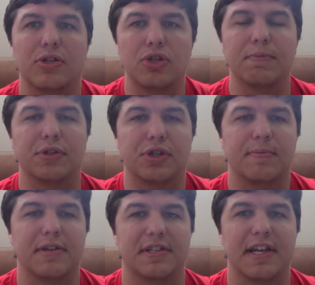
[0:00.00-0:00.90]
Super
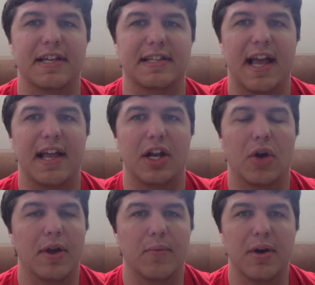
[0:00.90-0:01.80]
Troopers is that, you
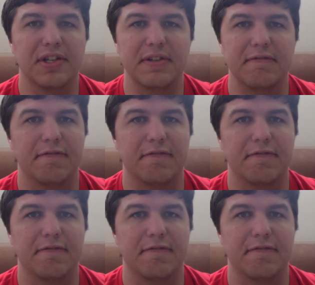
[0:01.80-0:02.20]
know, it wasn't